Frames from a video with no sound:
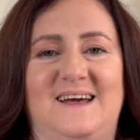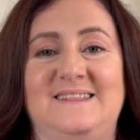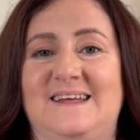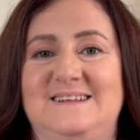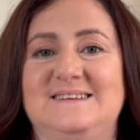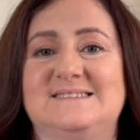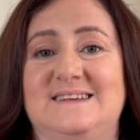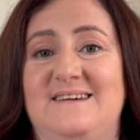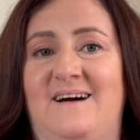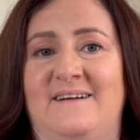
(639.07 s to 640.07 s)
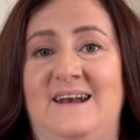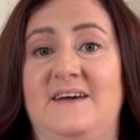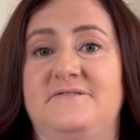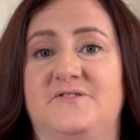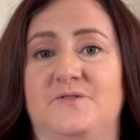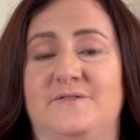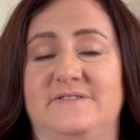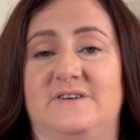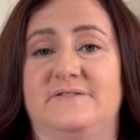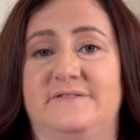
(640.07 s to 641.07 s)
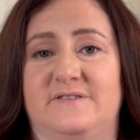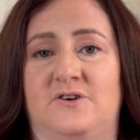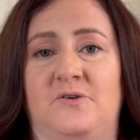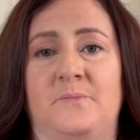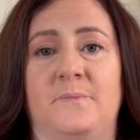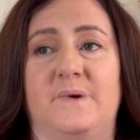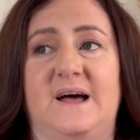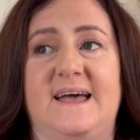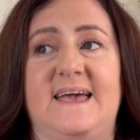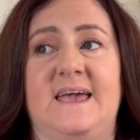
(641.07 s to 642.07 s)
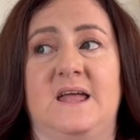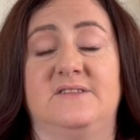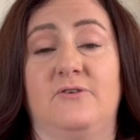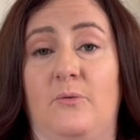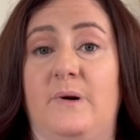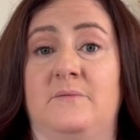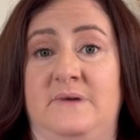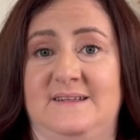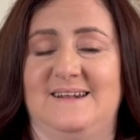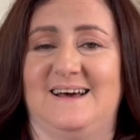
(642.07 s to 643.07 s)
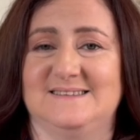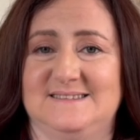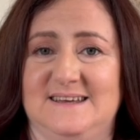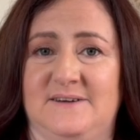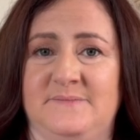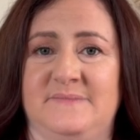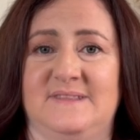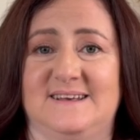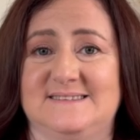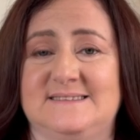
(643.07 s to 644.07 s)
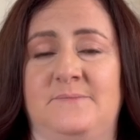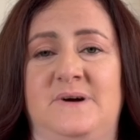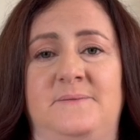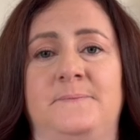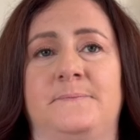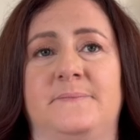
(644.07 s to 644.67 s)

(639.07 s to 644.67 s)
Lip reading: And that is the yarn left over from a top I made last summer,